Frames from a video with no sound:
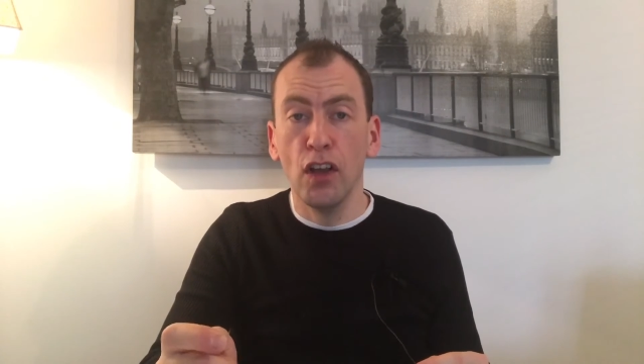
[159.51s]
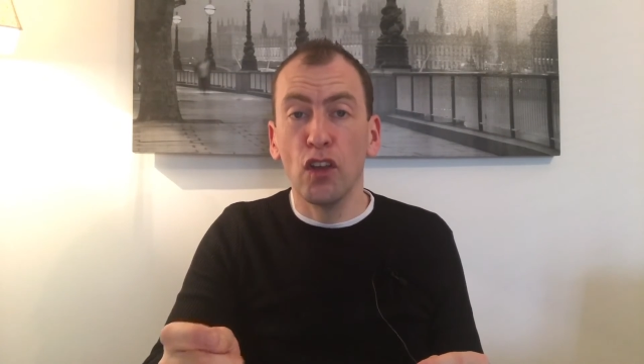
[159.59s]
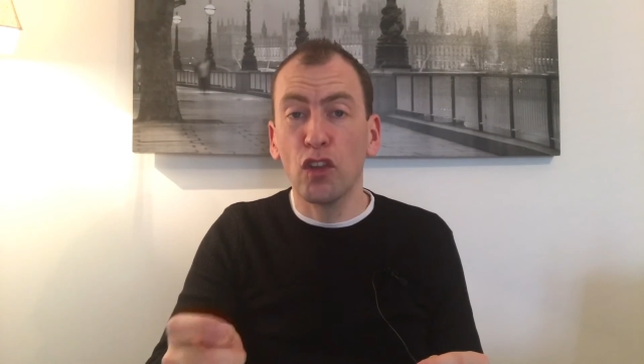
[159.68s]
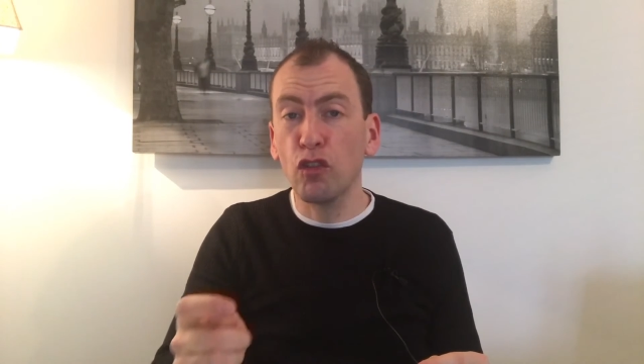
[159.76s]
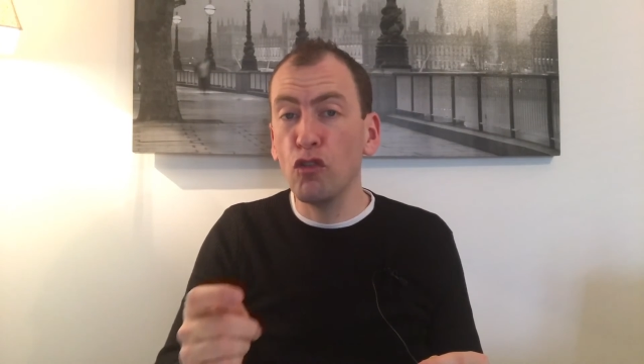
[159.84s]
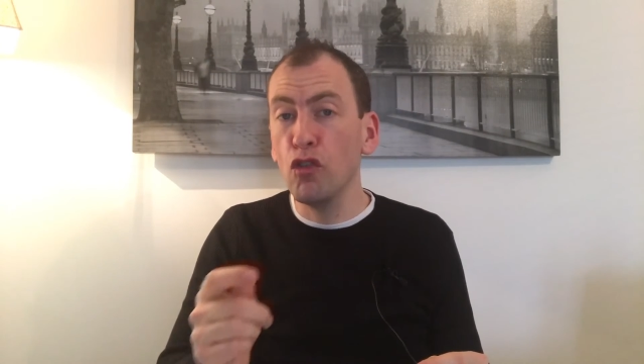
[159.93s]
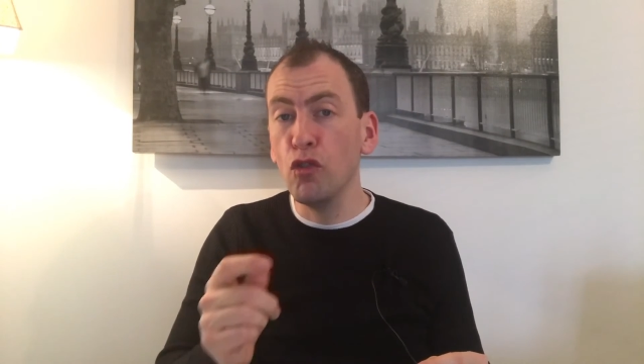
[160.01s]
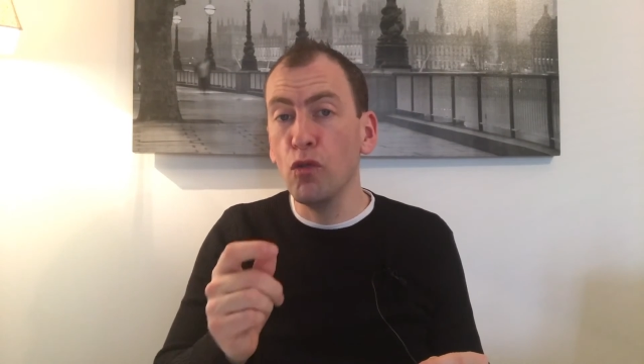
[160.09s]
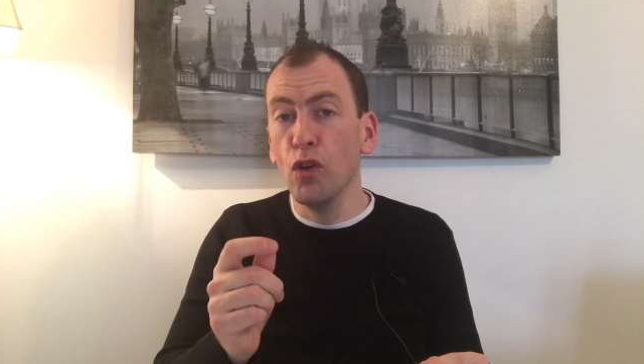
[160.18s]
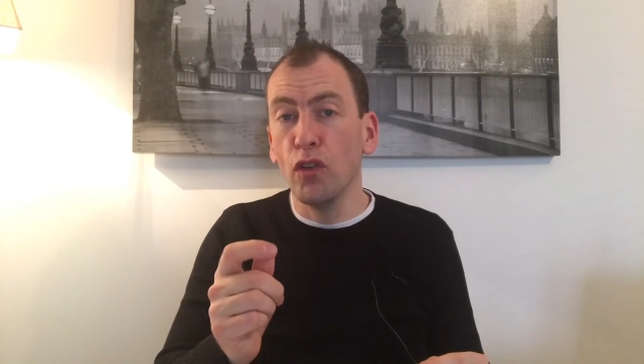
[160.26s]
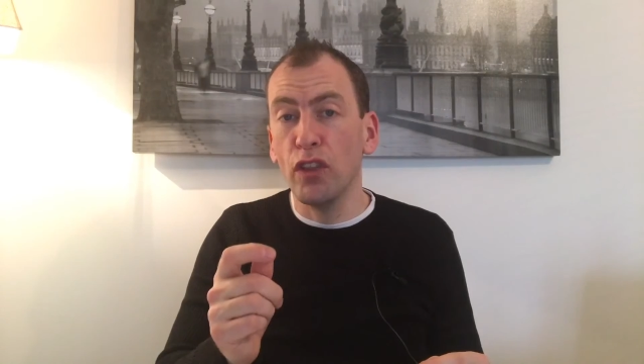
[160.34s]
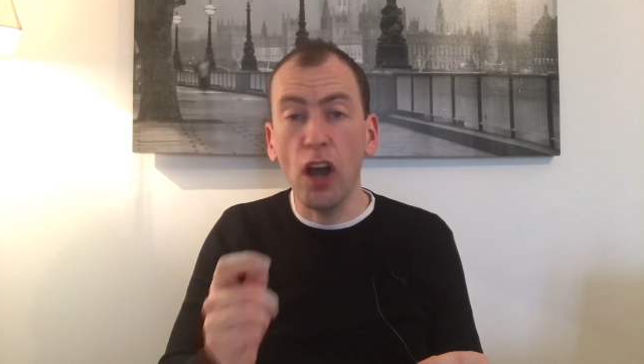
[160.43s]
through
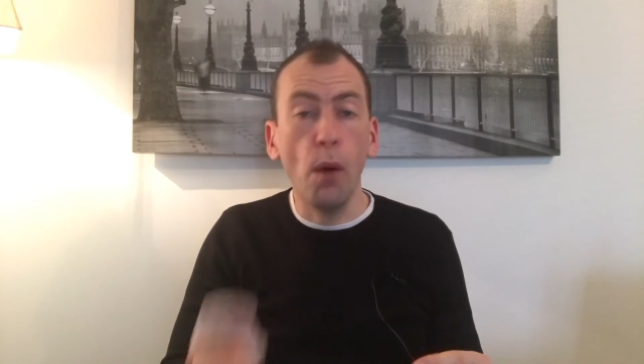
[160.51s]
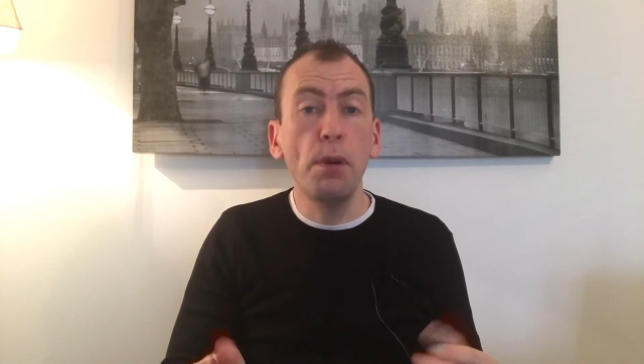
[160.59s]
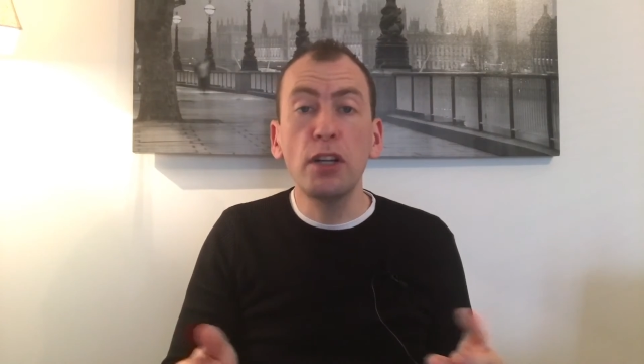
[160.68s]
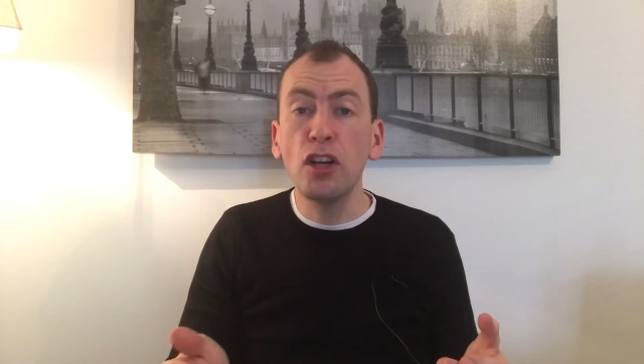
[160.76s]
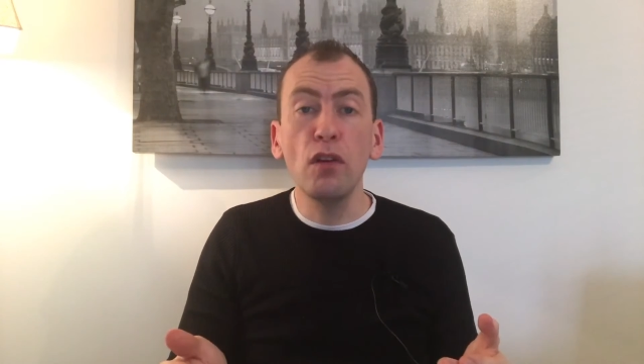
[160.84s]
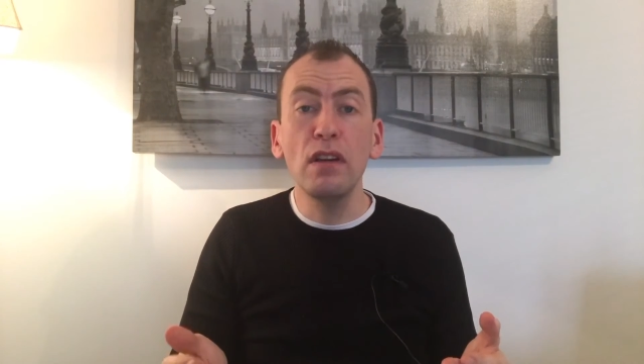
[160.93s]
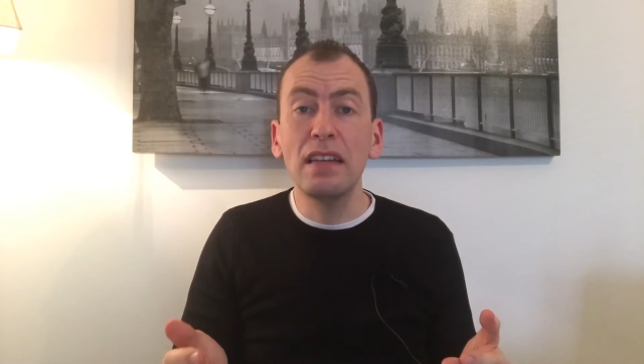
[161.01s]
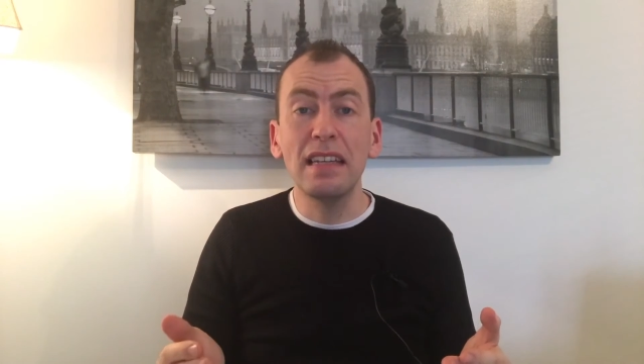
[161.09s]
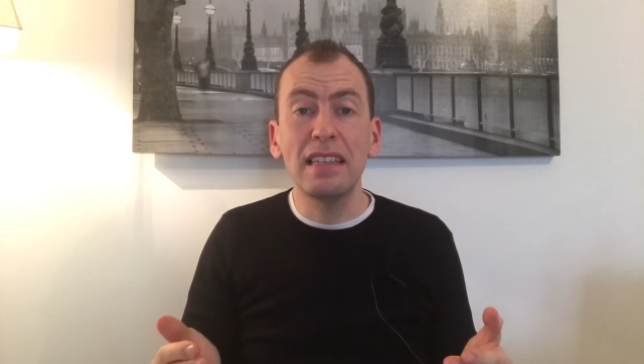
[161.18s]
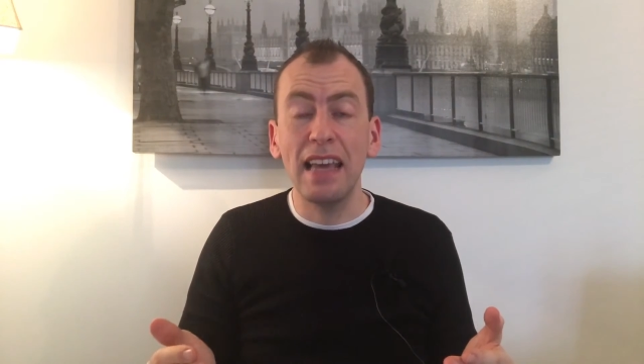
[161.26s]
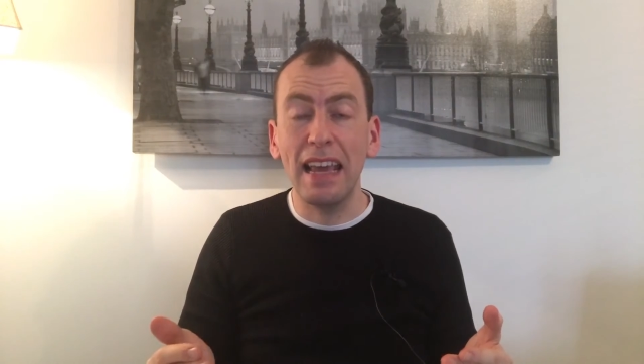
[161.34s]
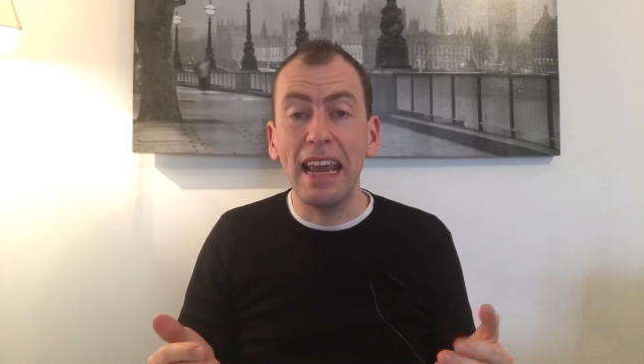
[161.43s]
the
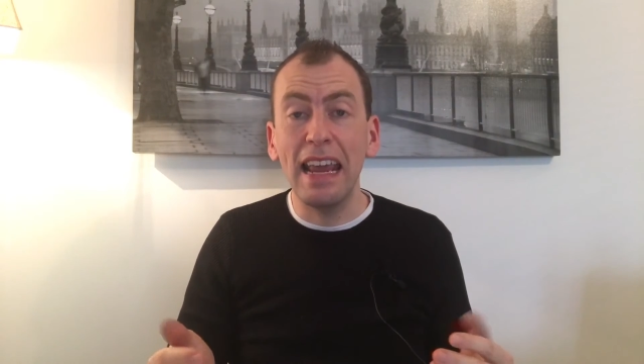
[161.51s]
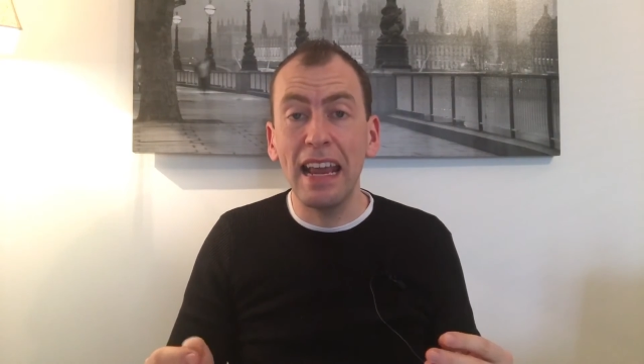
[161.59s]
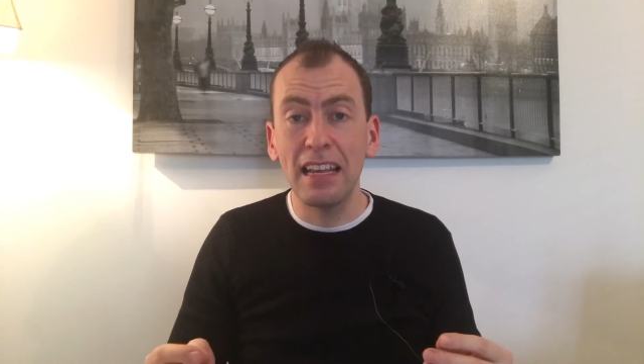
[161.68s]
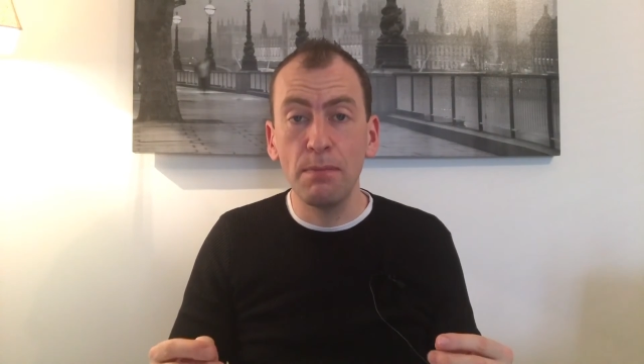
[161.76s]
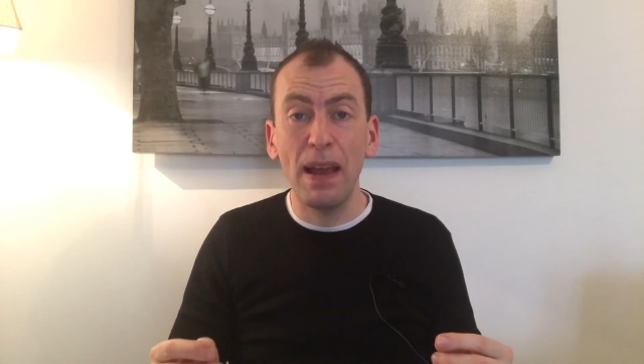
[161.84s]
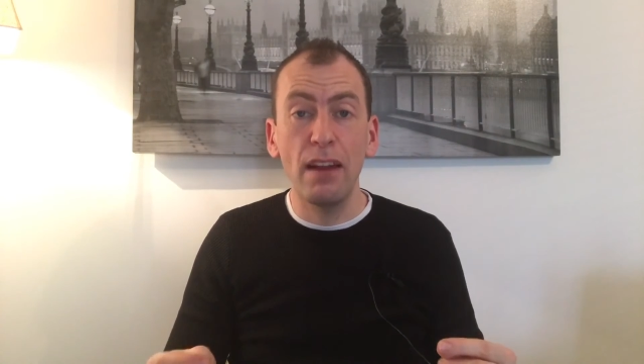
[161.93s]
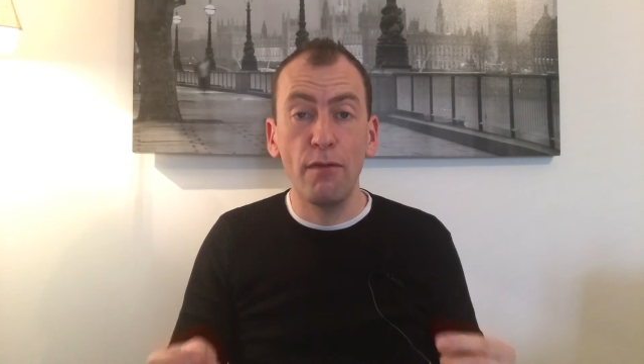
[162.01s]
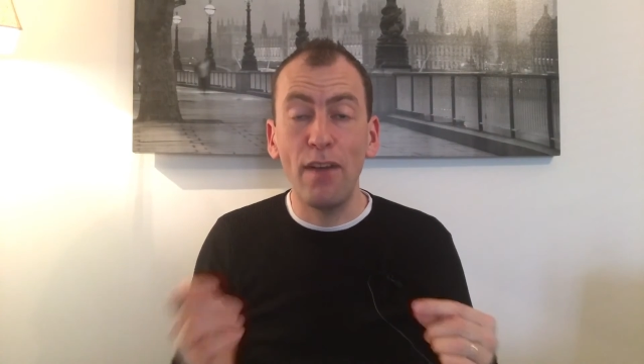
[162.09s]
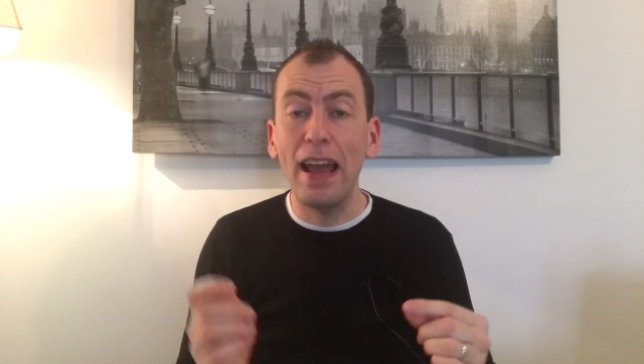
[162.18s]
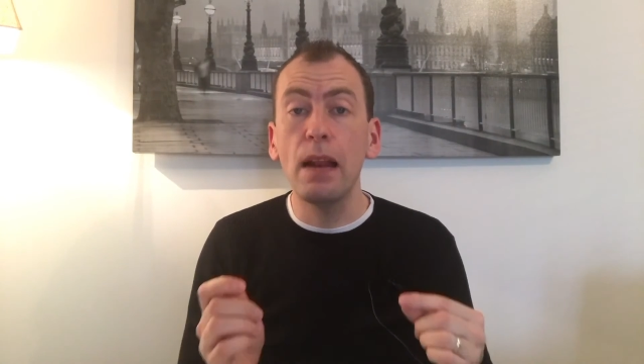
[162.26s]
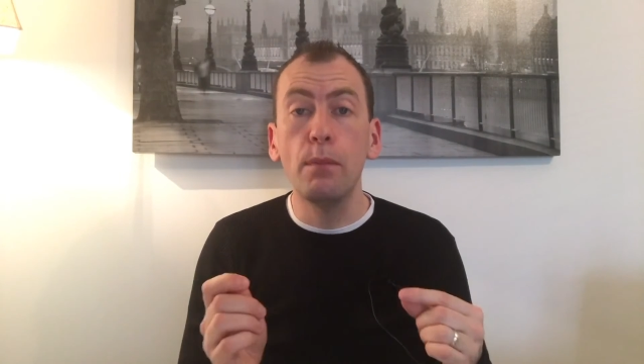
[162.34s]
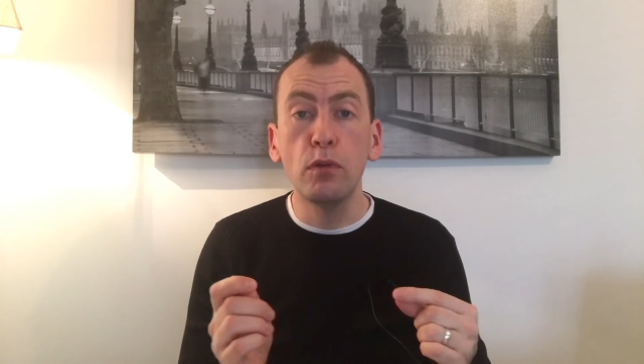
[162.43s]
opportunities that he has made
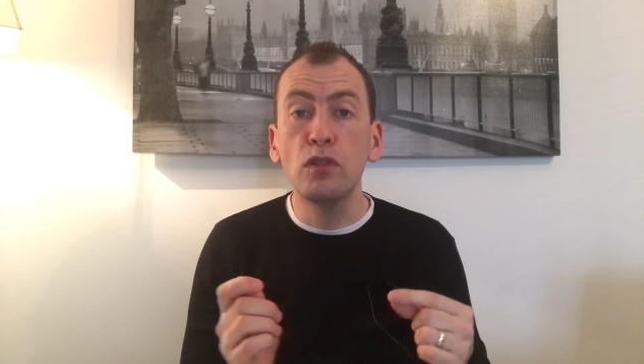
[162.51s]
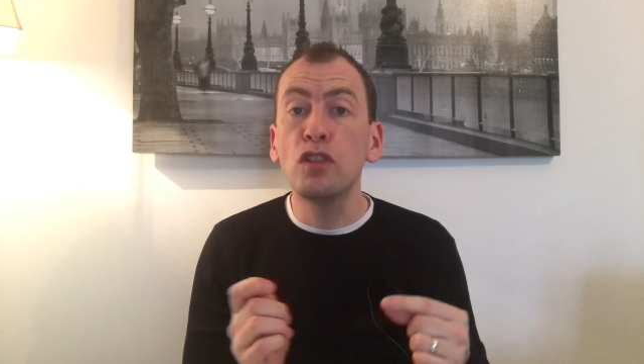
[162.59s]
available